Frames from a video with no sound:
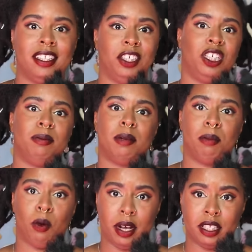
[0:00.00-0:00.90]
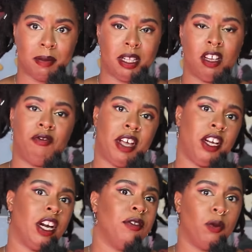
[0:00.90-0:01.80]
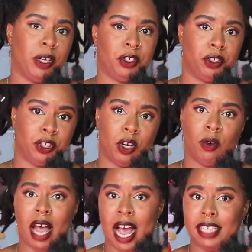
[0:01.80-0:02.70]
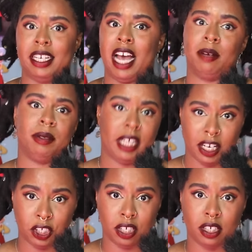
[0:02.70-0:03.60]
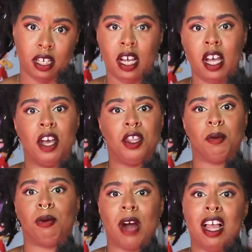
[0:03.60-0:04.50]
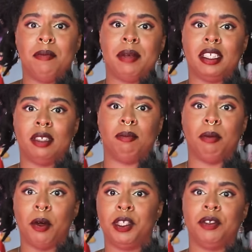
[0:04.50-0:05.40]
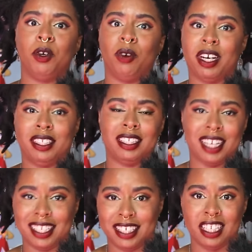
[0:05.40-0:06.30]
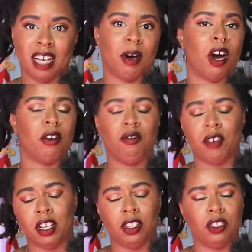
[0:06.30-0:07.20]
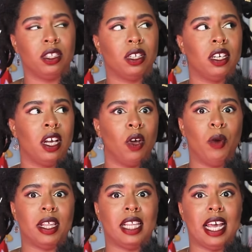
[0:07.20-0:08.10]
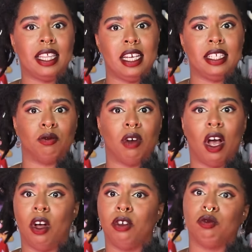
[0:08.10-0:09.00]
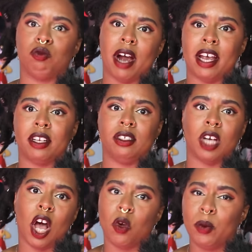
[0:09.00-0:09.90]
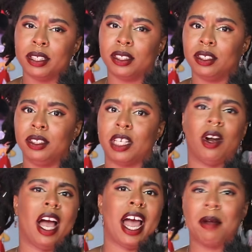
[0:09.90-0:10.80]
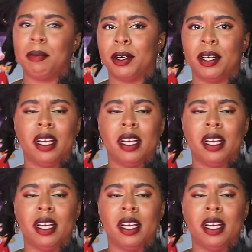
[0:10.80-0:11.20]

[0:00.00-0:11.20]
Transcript: legitimate points about the failure of The Witcher show as an adaptation. The problem is, most of the works discussing them are filled with like these alt right dog whistles that are hyper